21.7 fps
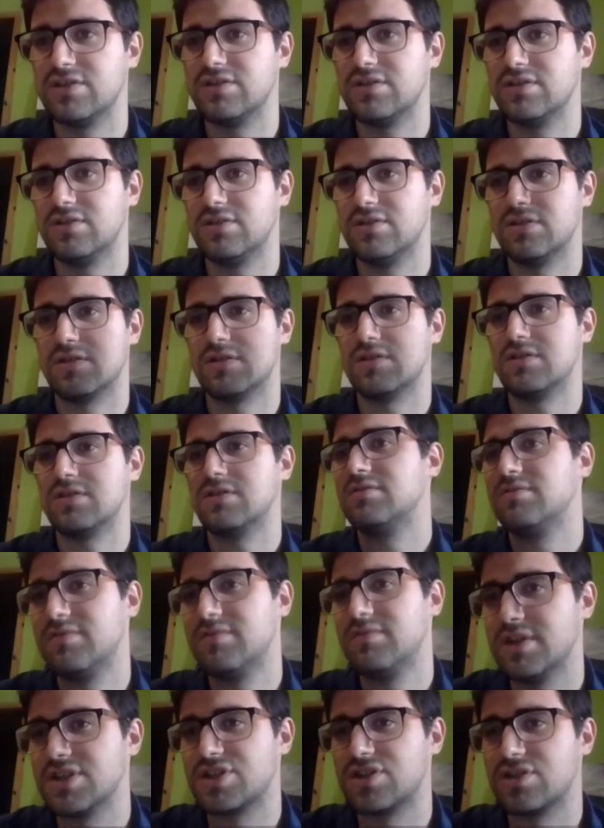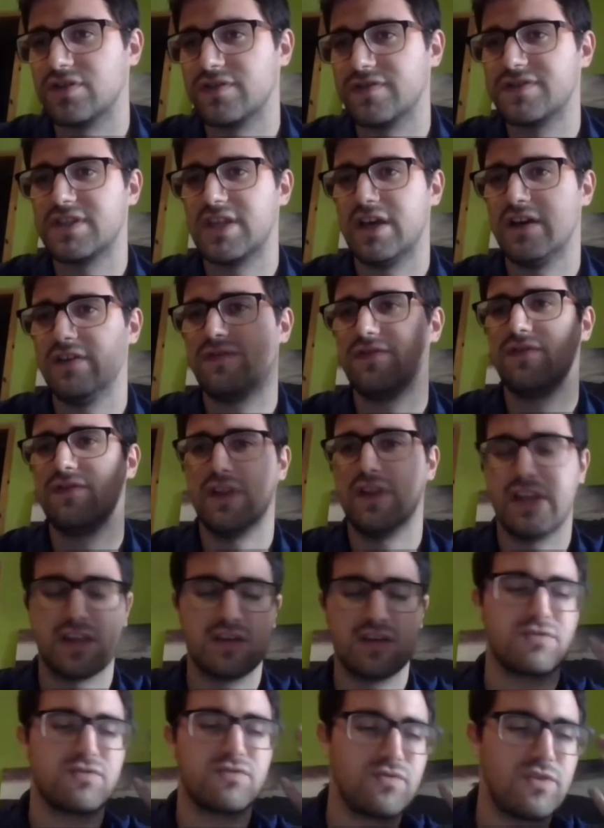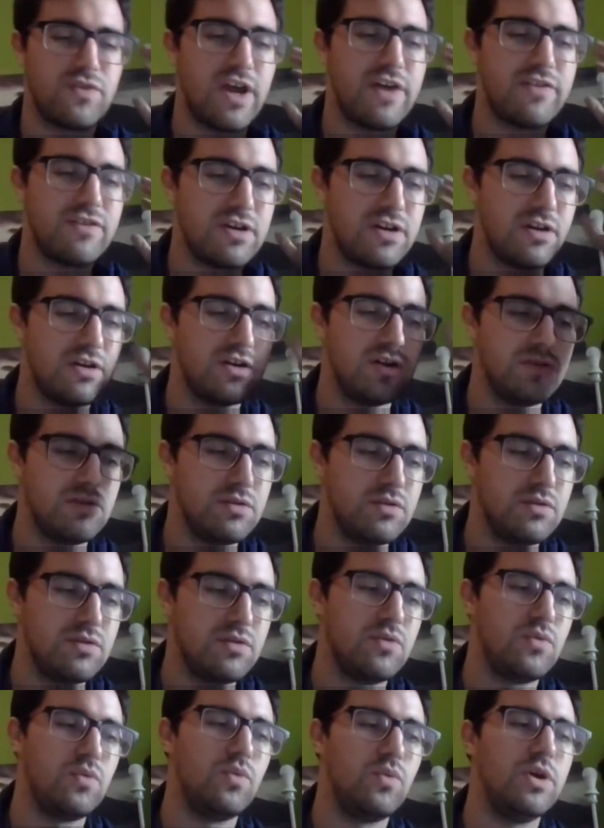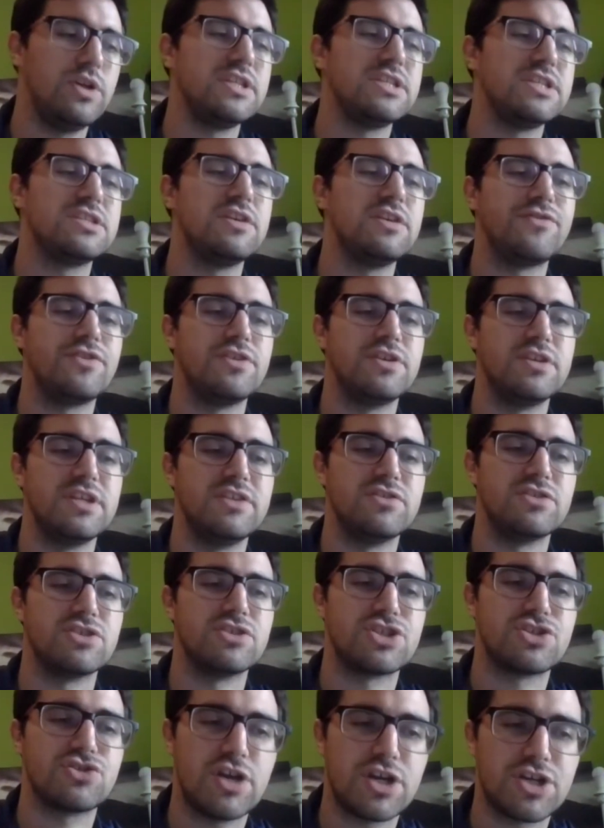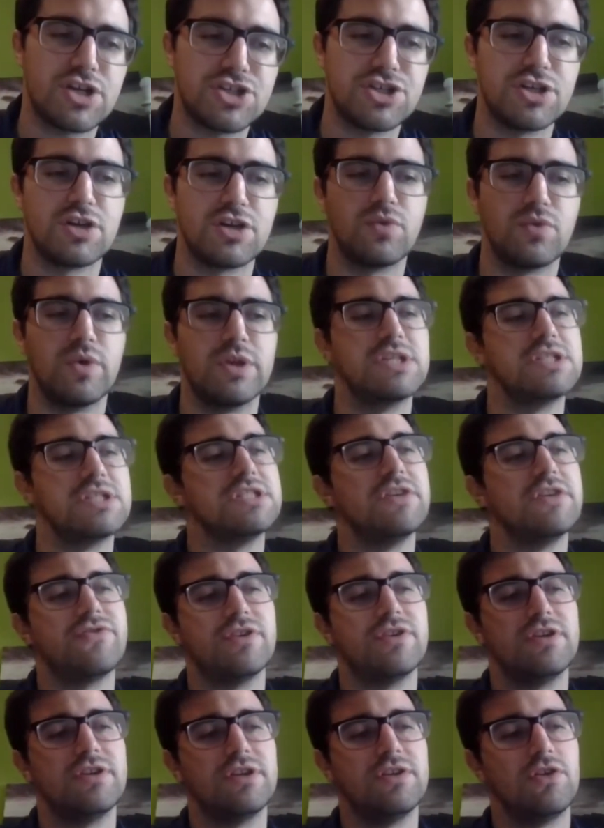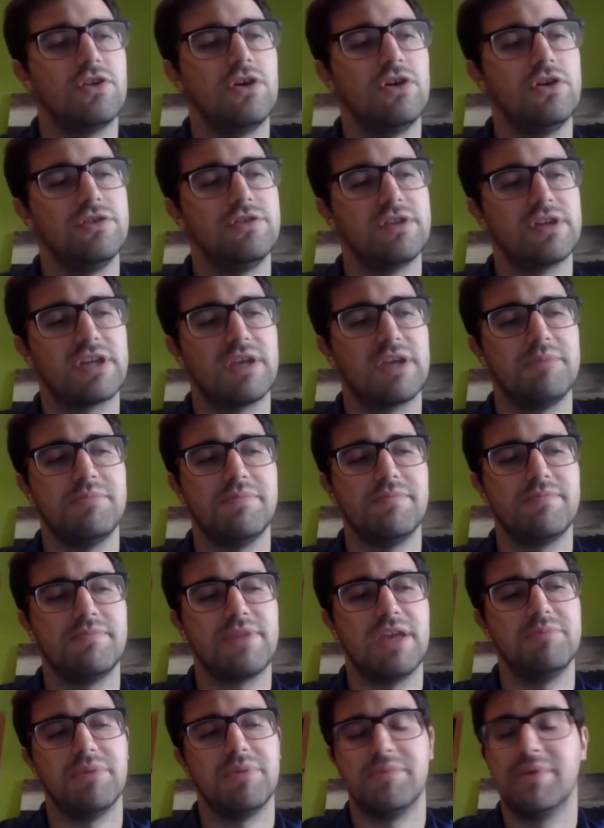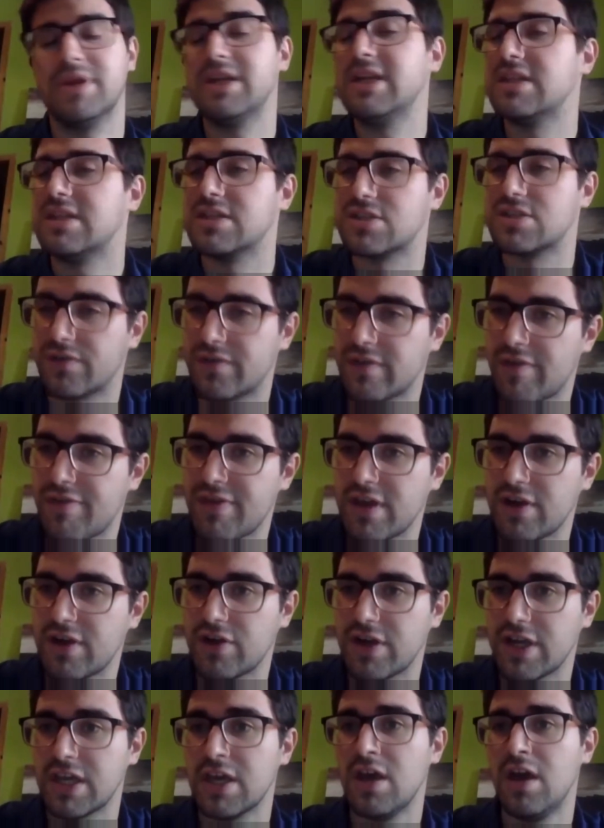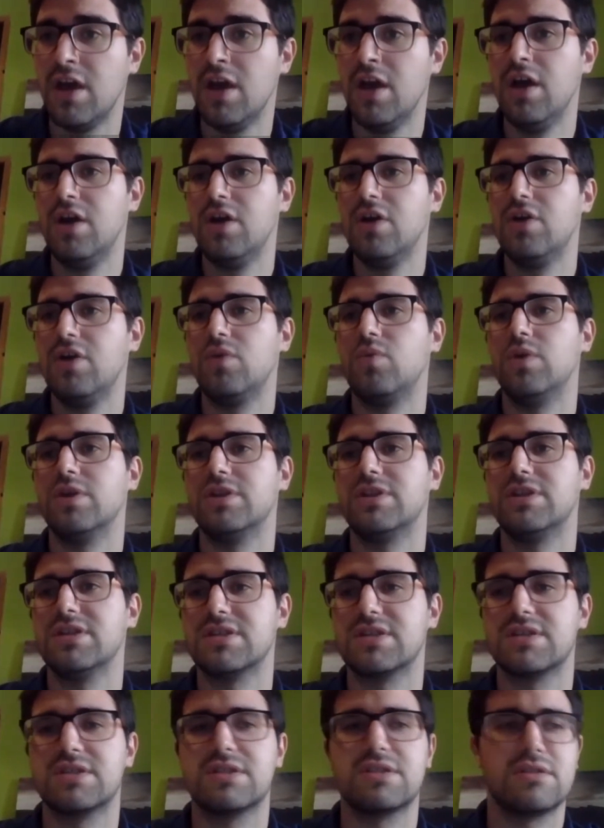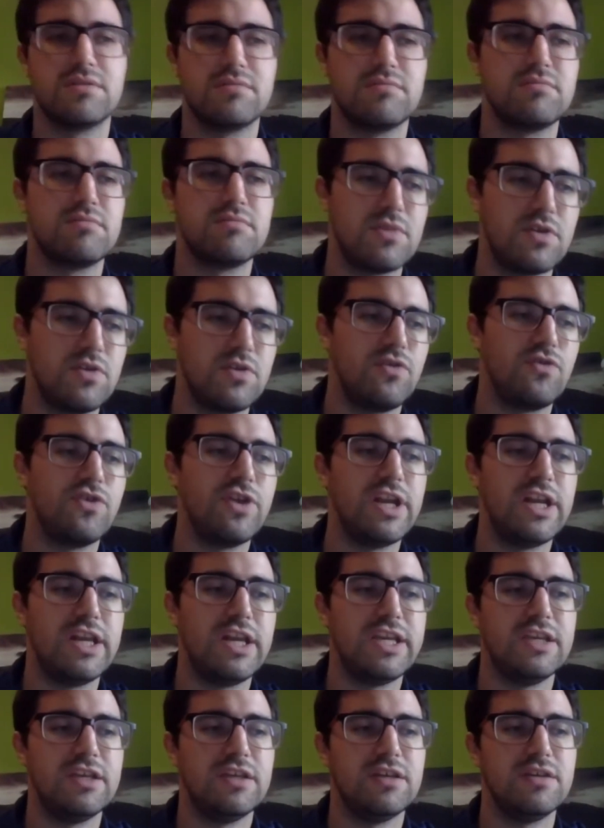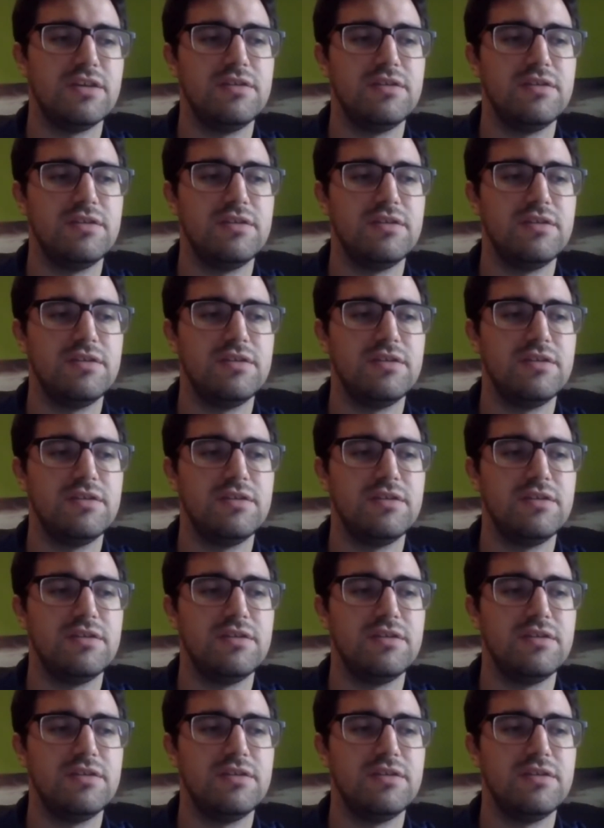or this sort of stuff, like rather what is different in the structure, what is different on the capabilities of a theory, what is really